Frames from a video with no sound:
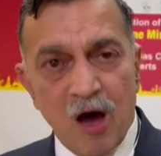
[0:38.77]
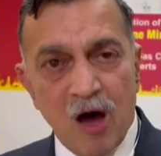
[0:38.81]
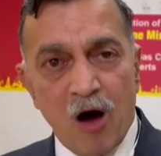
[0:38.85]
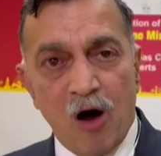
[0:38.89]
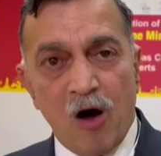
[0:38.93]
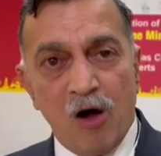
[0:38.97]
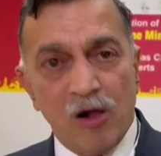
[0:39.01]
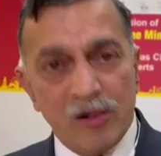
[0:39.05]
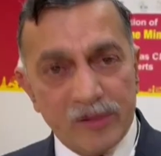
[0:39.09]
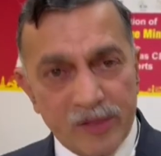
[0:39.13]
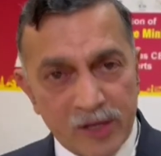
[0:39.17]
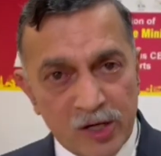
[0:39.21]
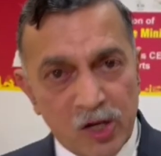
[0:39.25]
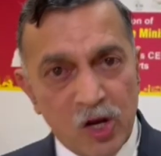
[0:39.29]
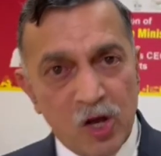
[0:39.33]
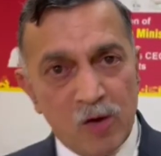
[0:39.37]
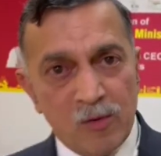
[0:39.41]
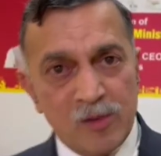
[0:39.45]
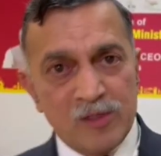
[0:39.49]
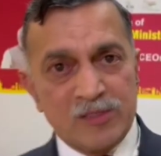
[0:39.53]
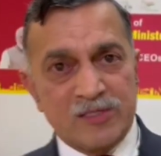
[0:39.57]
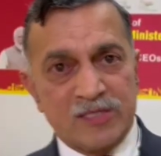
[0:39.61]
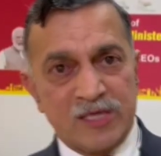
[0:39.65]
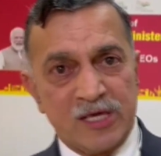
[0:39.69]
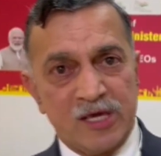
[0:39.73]
All the
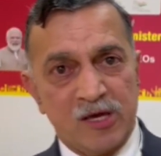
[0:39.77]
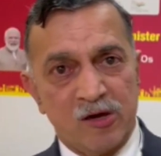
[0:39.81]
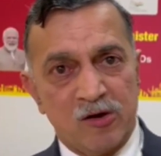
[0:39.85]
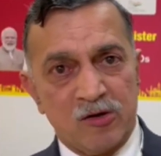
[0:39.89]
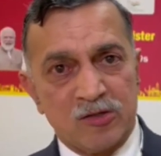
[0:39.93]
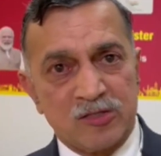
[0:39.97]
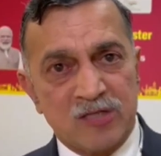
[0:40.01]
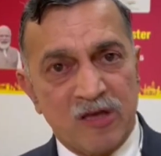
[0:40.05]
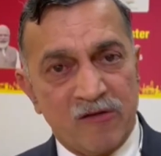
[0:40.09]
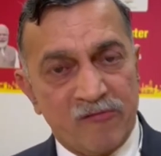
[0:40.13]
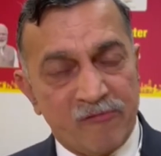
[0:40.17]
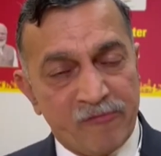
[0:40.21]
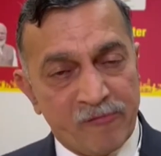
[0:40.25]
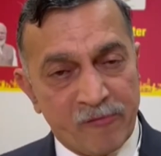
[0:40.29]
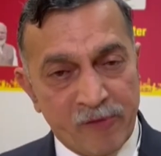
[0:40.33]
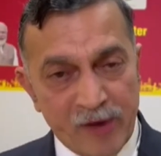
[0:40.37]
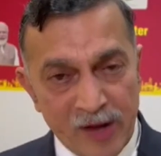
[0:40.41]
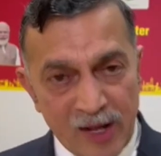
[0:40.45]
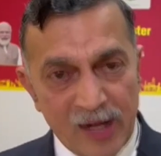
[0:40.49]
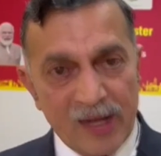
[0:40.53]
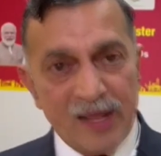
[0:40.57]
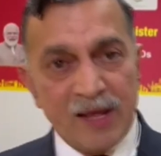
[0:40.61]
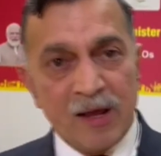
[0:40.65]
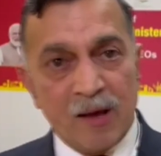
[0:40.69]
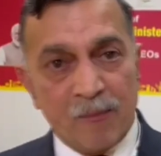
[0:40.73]
global CEOs have
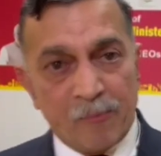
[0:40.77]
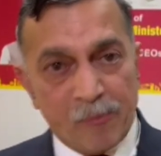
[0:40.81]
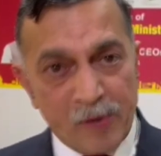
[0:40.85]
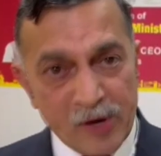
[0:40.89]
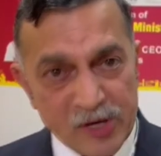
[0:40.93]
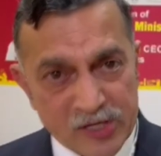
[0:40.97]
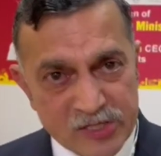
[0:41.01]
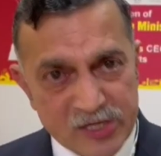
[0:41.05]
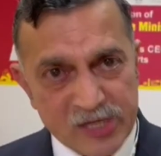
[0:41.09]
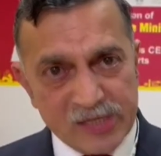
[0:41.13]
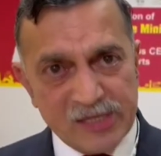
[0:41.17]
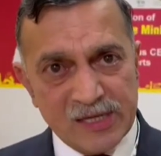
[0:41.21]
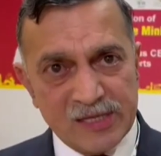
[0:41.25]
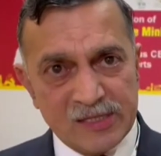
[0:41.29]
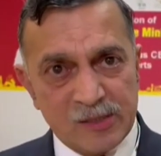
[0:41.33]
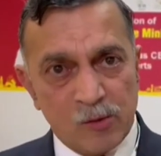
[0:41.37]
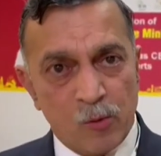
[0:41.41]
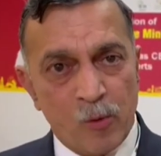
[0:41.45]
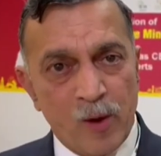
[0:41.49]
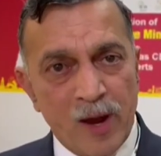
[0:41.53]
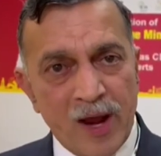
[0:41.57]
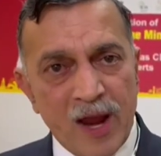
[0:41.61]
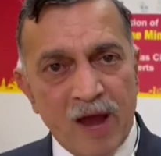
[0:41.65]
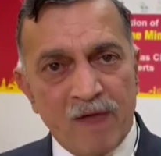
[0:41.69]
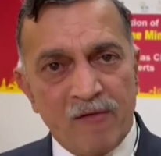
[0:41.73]
really appreciated the
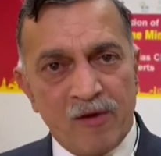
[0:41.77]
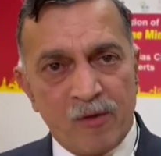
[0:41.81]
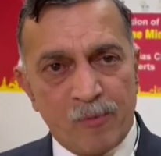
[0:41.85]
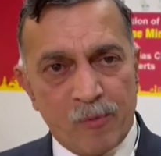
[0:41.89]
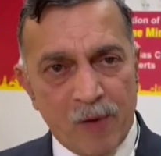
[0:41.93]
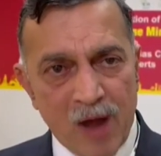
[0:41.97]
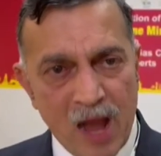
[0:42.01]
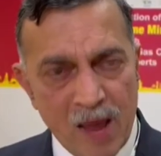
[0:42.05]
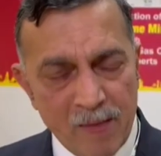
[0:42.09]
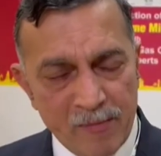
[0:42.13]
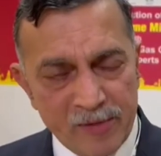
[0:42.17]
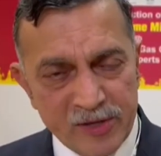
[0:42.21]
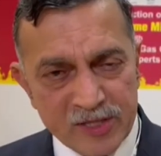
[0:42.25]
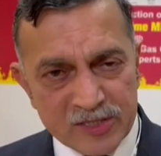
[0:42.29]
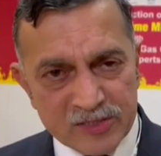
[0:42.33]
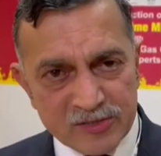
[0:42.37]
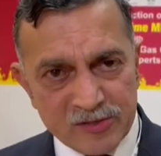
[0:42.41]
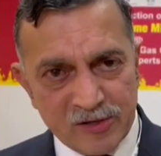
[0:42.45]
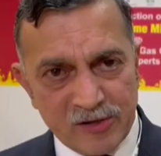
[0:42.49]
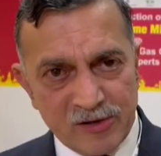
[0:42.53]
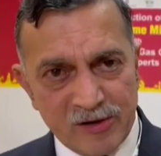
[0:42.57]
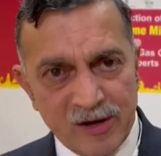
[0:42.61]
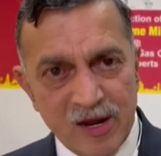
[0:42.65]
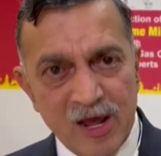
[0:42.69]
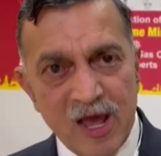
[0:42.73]
way our Prime
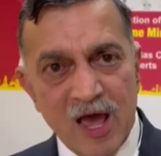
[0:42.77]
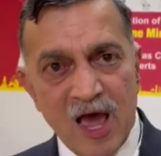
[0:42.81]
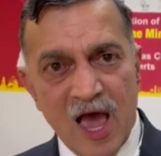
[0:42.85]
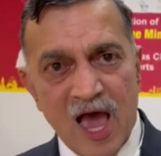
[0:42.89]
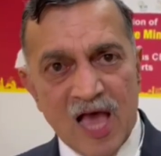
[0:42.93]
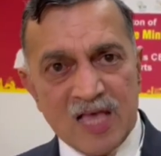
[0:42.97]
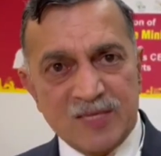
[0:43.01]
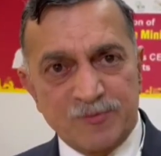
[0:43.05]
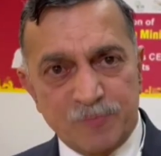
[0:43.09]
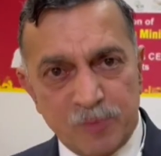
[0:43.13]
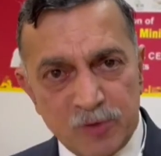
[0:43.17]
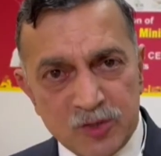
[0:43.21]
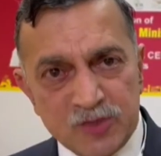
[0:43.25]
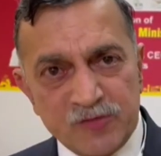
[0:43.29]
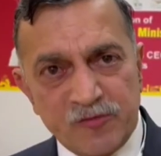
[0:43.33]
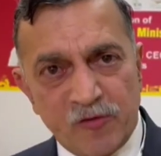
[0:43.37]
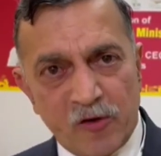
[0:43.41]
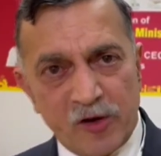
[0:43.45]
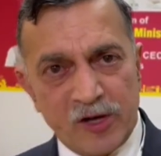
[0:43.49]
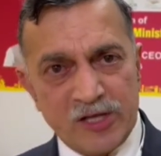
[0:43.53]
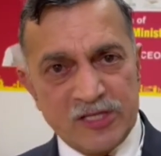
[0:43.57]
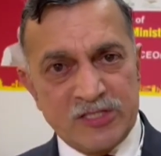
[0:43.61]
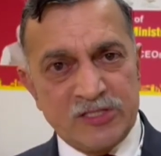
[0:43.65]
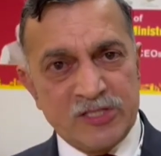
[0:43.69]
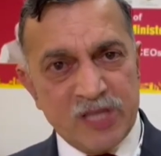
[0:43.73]
Minister has pushed
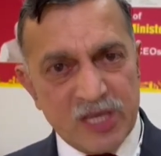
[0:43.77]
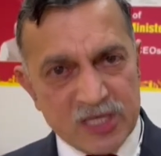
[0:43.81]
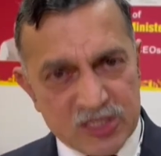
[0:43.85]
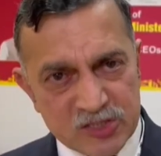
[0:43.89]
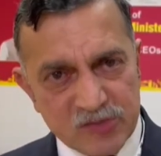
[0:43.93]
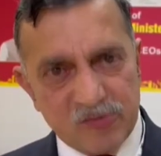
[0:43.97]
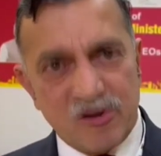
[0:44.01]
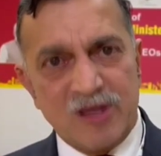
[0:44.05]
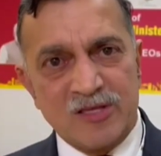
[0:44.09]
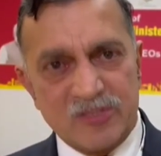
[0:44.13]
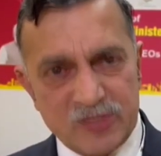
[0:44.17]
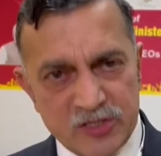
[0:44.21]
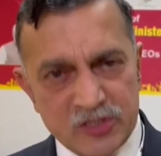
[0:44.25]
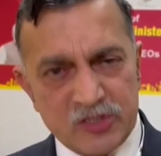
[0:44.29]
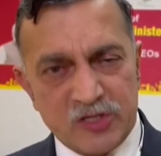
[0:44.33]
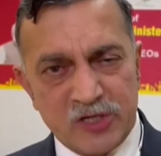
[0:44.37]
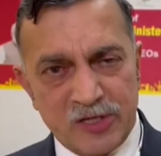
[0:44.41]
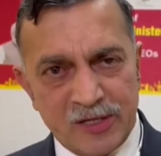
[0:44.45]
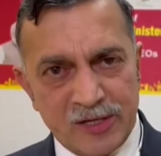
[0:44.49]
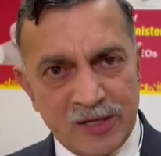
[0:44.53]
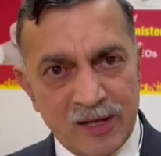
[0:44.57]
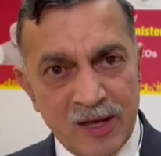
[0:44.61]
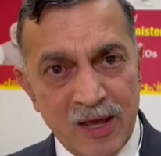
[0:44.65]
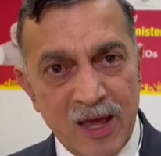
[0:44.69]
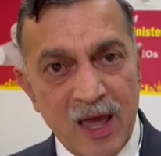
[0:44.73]
for a just
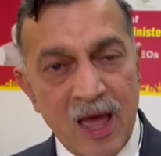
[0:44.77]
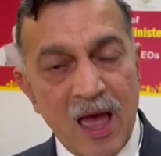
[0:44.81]
transition,